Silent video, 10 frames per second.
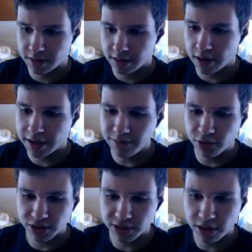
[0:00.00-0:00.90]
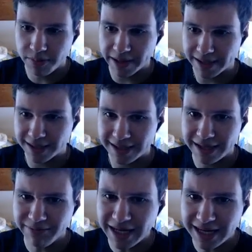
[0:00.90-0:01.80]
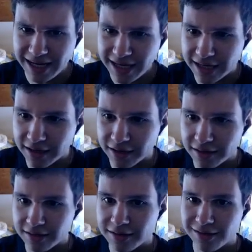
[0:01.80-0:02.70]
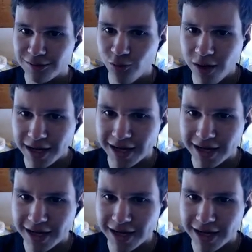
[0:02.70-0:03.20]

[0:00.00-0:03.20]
Oh, come on, stop it. Let me in here. Really?